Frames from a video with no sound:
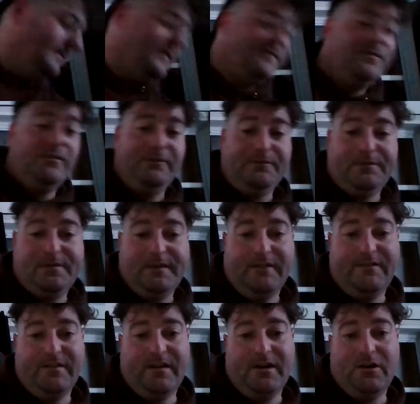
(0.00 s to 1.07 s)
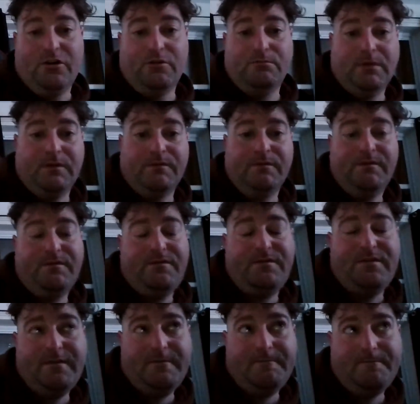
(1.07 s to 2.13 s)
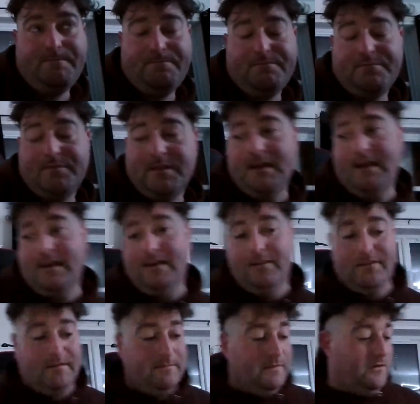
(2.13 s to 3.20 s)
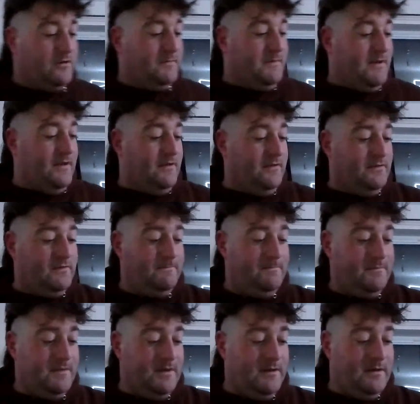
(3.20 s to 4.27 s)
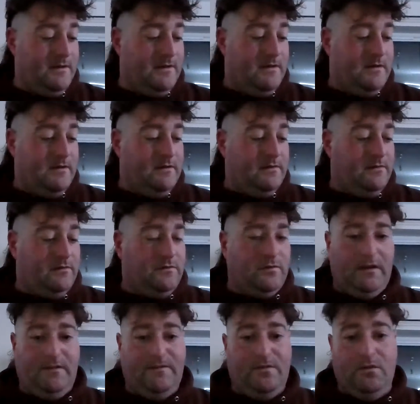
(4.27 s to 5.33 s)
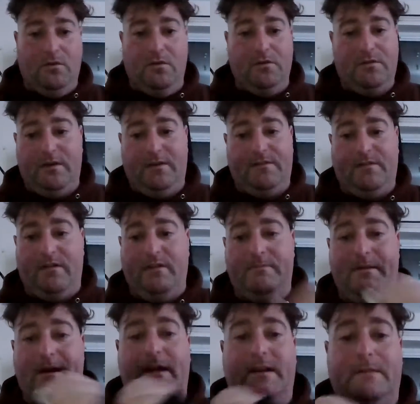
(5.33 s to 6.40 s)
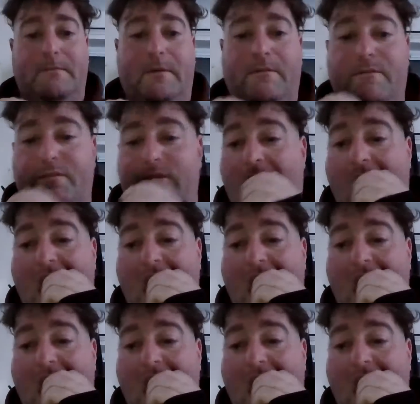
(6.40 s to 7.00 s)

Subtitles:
for himself a whole month is something like about £24, £25 a month.